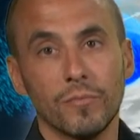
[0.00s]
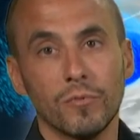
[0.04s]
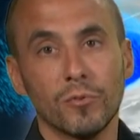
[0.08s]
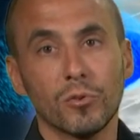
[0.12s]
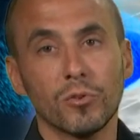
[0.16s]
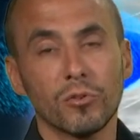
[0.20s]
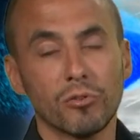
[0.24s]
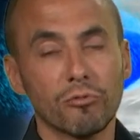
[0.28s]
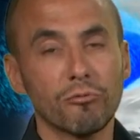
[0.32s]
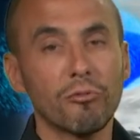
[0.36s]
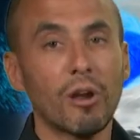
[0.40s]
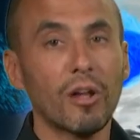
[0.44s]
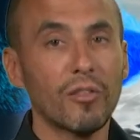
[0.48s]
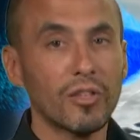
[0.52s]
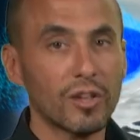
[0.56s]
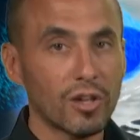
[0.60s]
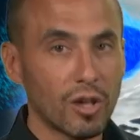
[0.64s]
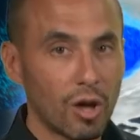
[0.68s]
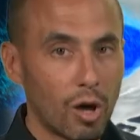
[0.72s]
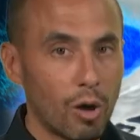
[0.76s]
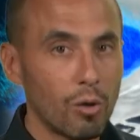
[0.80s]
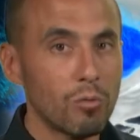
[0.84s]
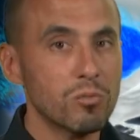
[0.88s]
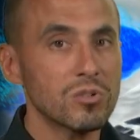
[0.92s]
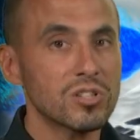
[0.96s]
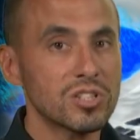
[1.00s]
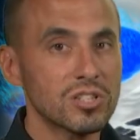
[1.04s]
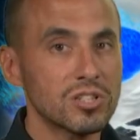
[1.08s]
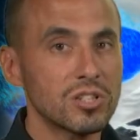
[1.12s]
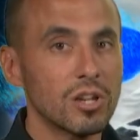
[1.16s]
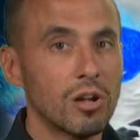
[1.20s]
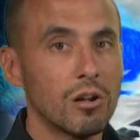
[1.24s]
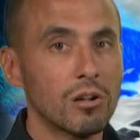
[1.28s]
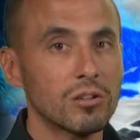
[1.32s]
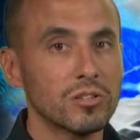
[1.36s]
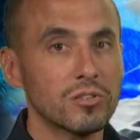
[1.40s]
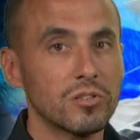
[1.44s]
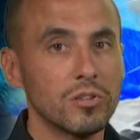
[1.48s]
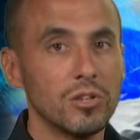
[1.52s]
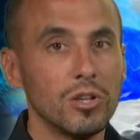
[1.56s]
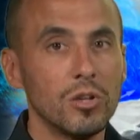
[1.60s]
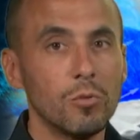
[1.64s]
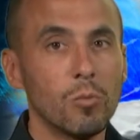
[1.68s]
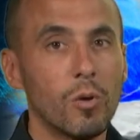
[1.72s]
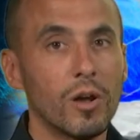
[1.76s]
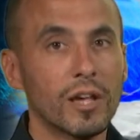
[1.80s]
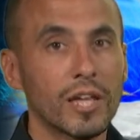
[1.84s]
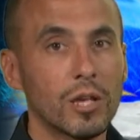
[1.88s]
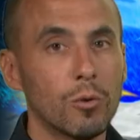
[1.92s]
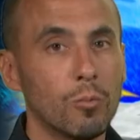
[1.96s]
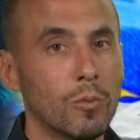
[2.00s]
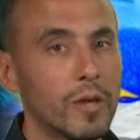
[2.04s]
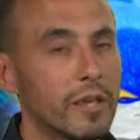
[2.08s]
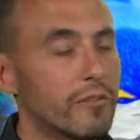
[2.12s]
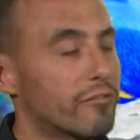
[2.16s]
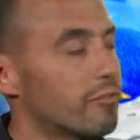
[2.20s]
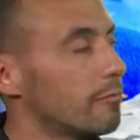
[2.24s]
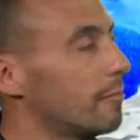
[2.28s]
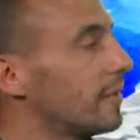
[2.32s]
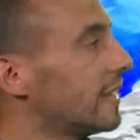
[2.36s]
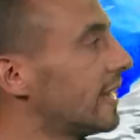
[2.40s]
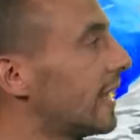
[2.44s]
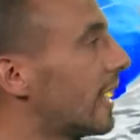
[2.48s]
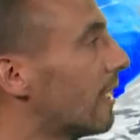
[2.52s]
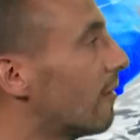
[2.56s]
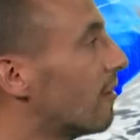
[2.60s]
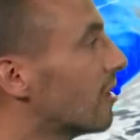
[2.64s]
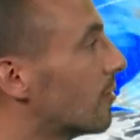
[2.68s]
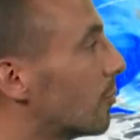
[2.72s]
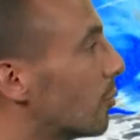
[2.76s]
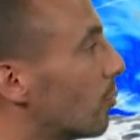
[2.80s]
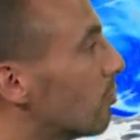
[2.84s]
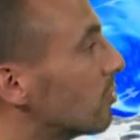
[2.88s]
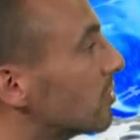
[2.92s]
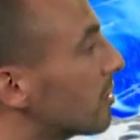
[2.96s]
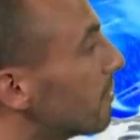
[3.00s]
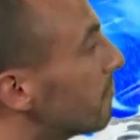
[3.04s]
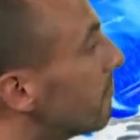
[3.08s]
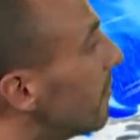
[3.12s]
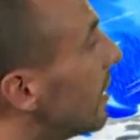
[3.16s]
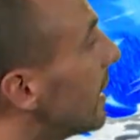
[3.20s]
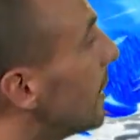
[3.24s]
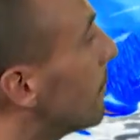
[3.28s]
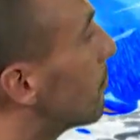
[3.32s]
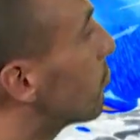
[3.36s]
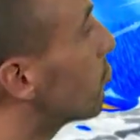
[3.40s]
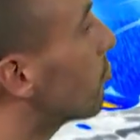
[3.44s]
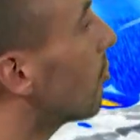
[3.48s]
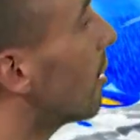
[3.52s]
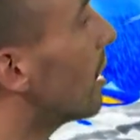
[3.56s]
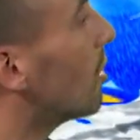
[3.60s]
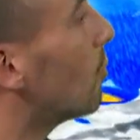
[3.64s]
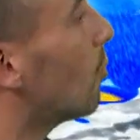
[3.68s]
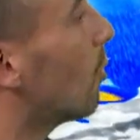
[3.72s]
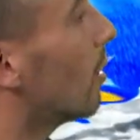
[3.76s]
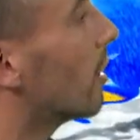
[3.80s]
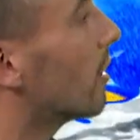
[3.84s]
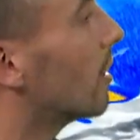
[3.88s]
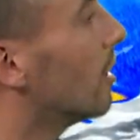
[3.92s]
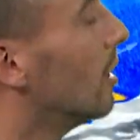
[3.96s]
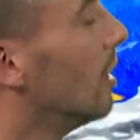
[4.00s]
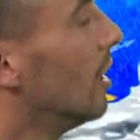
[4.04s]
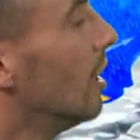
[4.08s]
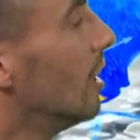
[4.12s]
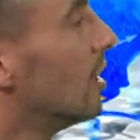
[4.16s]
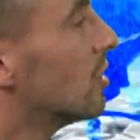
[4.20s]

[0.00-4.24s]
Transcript: So it was a rather cold start to the new working week for many areas, but also a fairly bright one